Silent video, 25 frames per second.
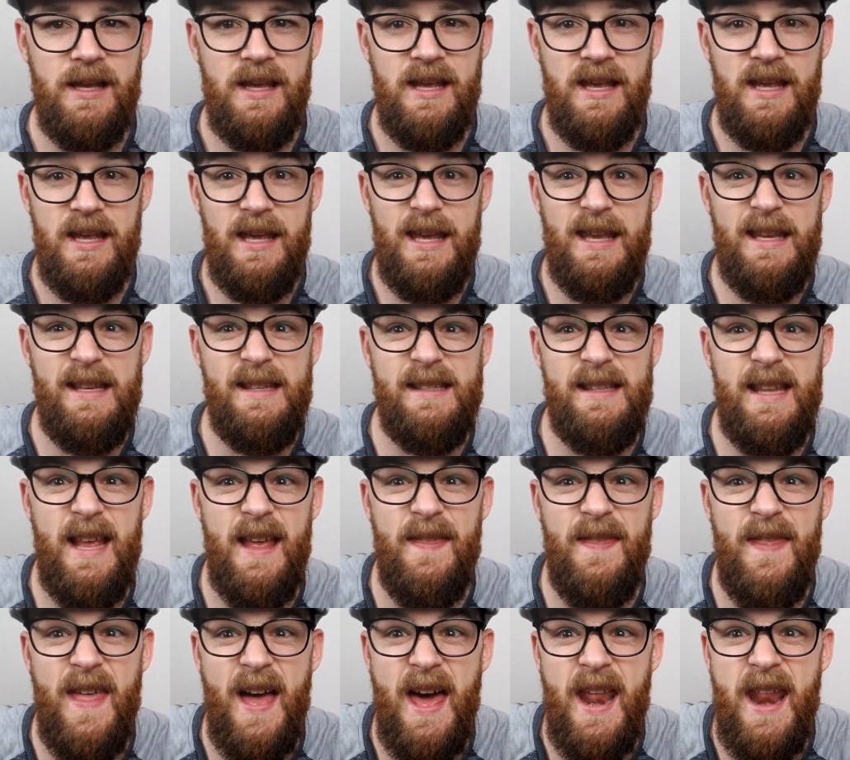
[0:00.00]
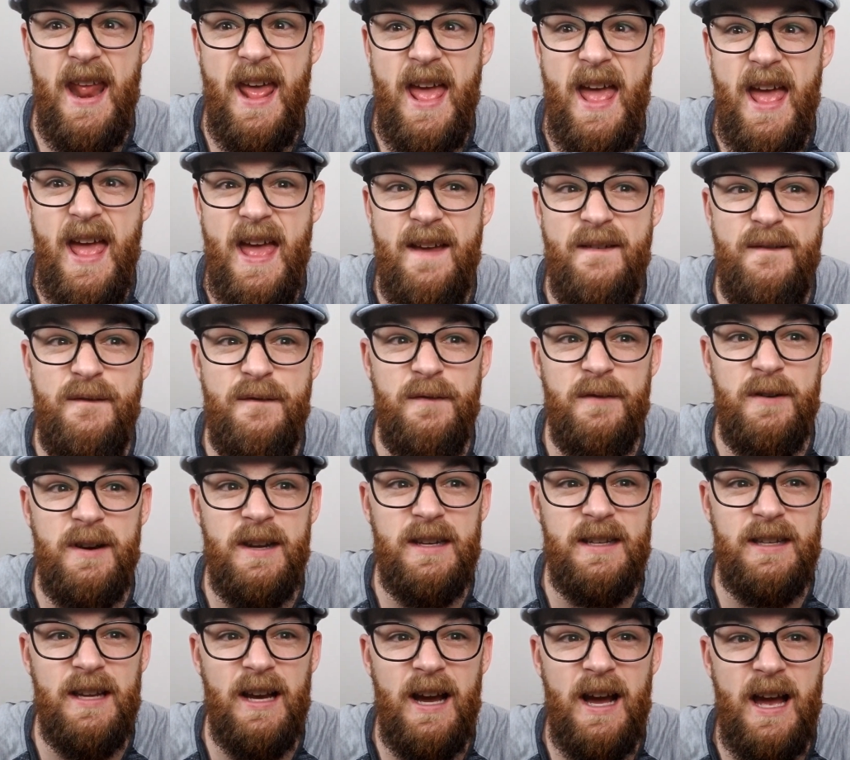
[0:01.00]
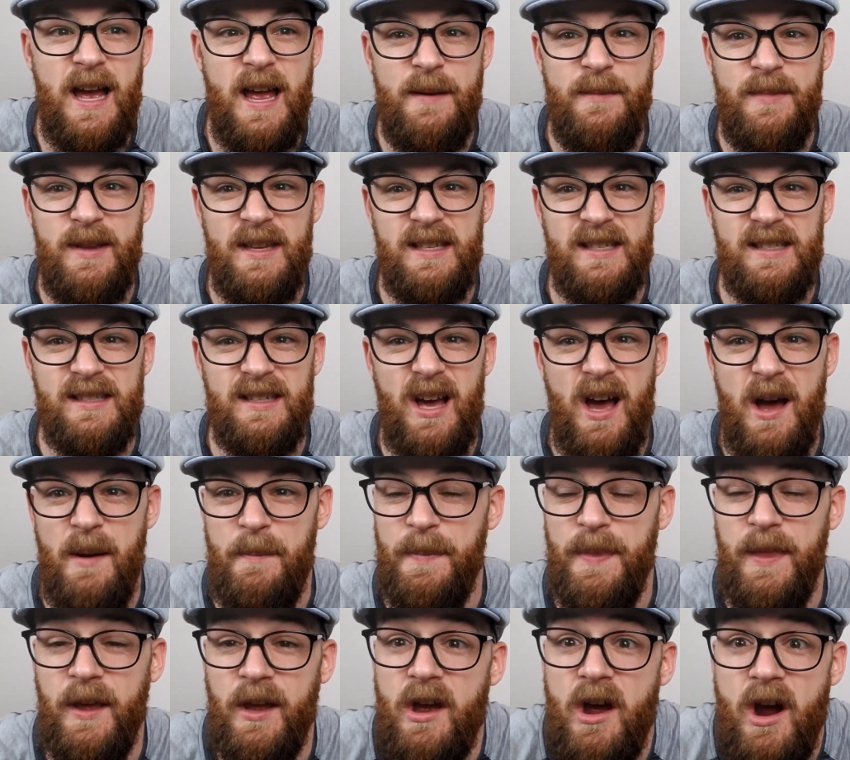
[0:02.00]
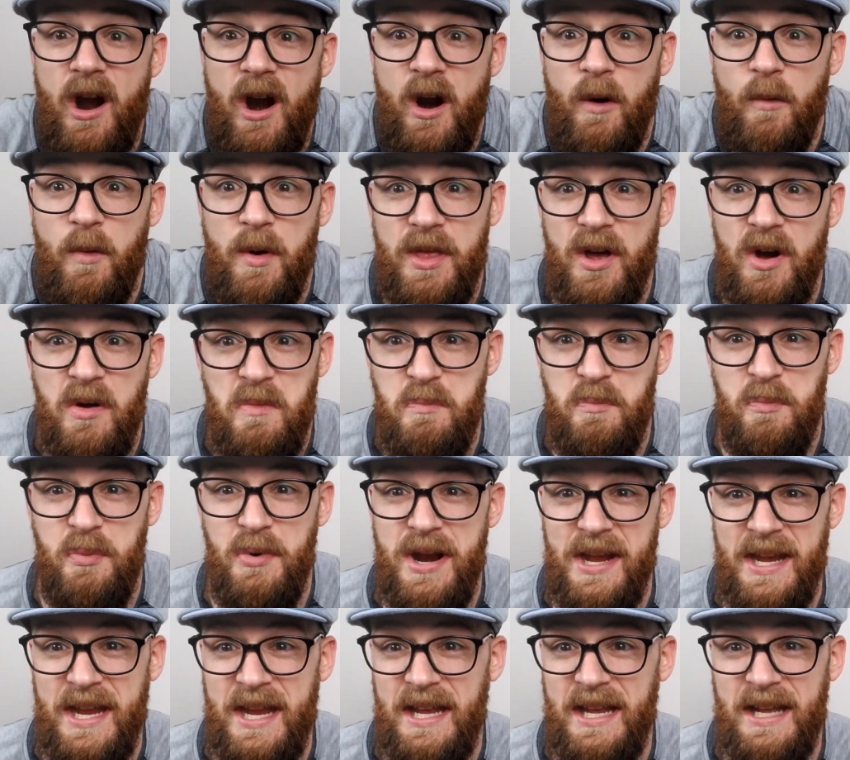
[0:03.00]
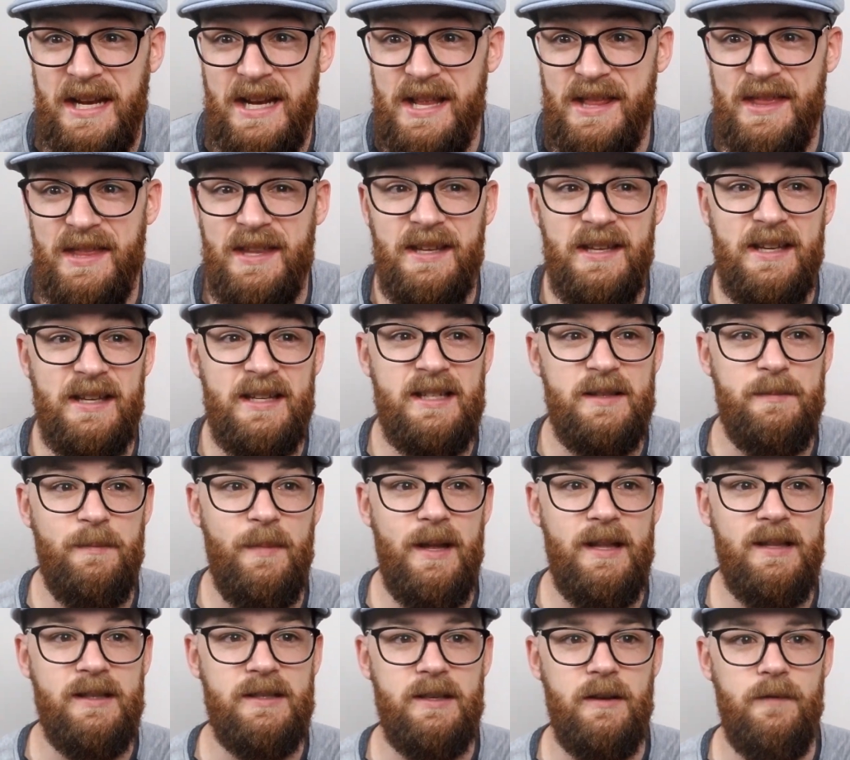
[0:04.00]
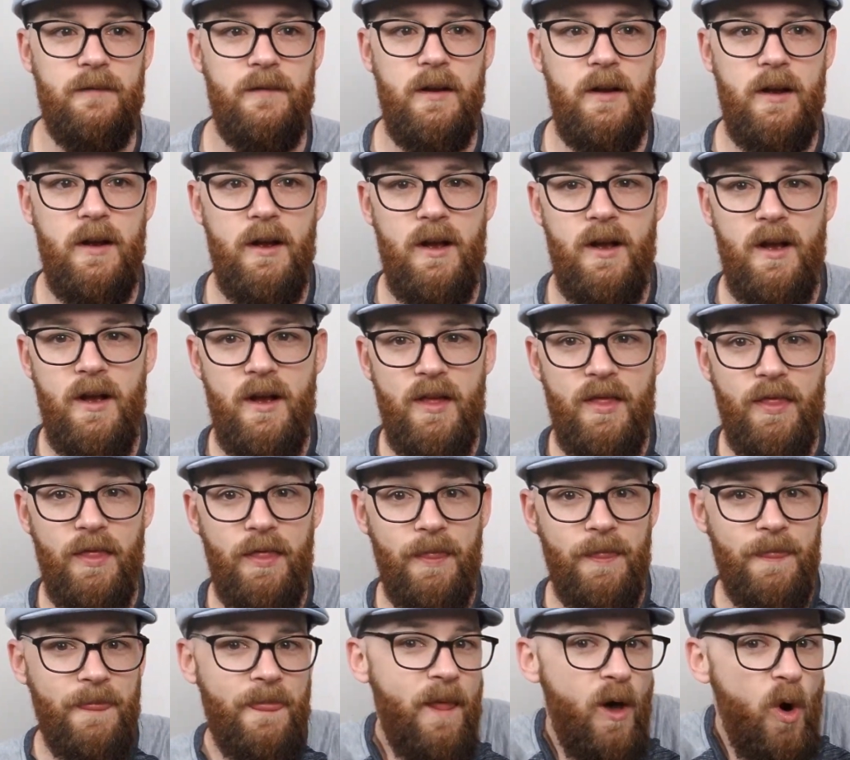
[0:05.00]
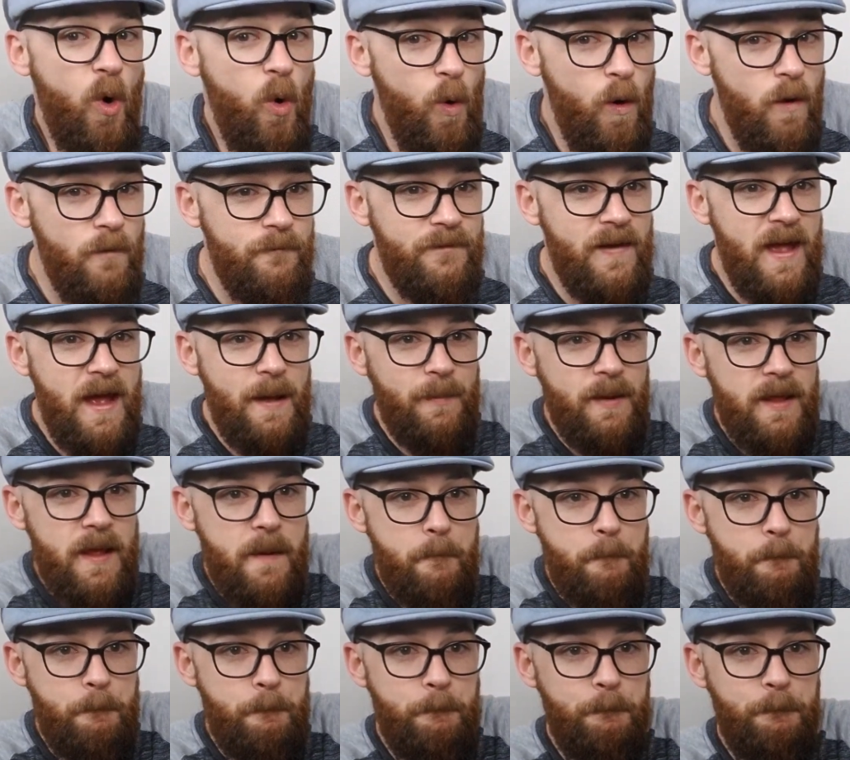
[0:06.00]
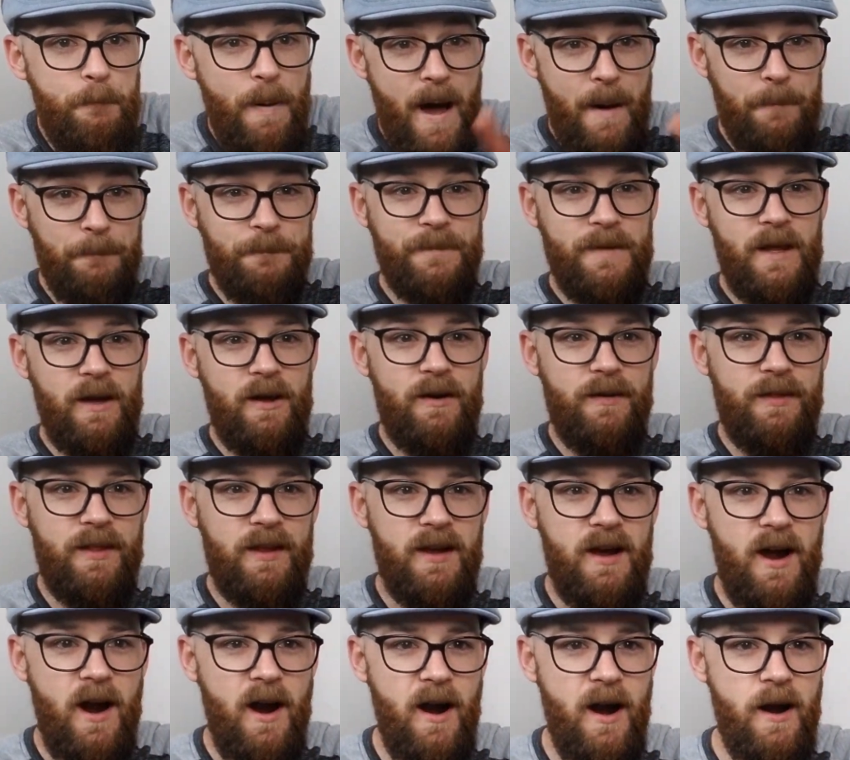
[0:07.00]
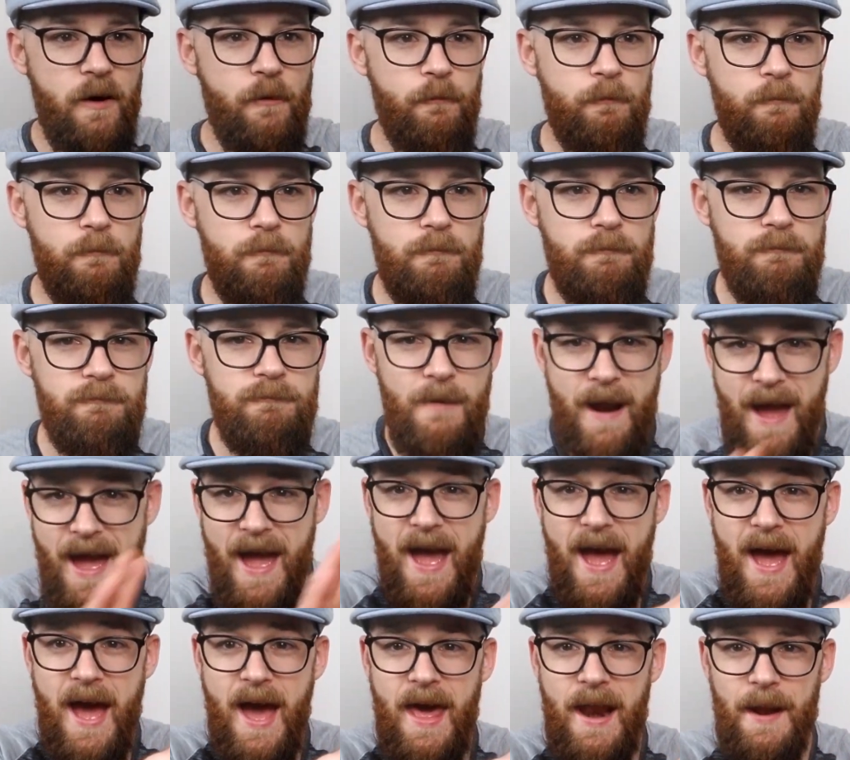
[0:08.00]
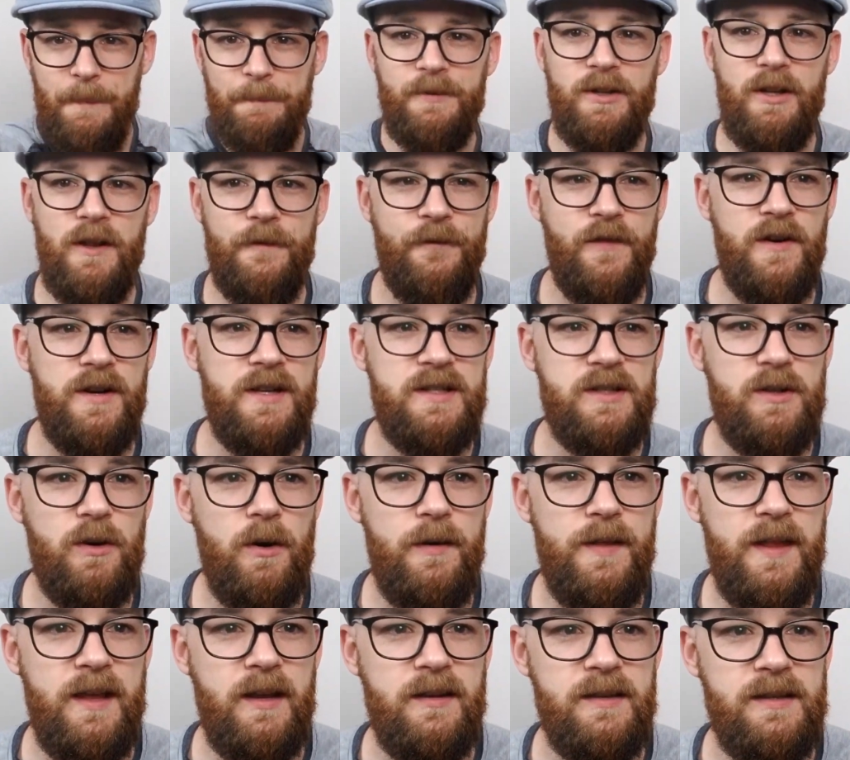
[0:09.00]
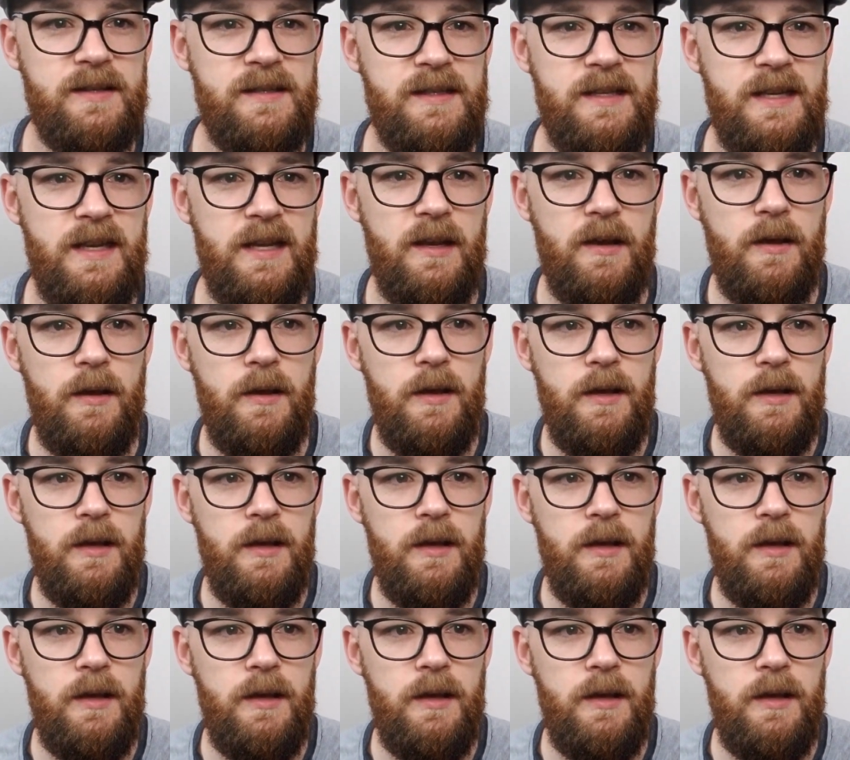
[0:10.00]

He said that every time he stopped the car without breaking anything expensive. The whole family popped out of the car and ran up to the first door they could see.